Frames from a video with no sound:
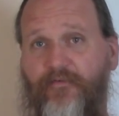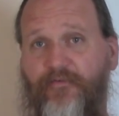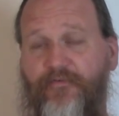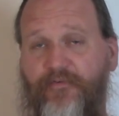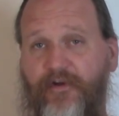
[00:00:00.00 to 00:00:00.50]

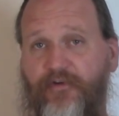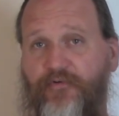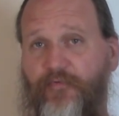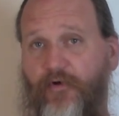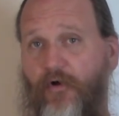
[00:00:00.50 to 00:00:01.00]

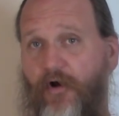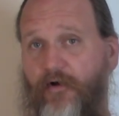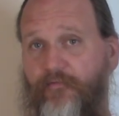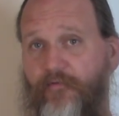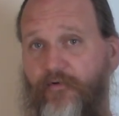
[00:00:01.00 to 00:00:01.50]
seeds for
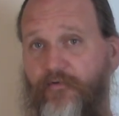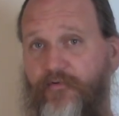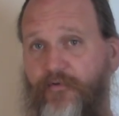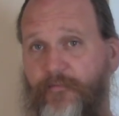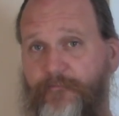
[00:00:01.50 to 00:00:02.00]

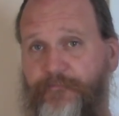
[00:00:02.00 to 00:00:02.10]
conifers.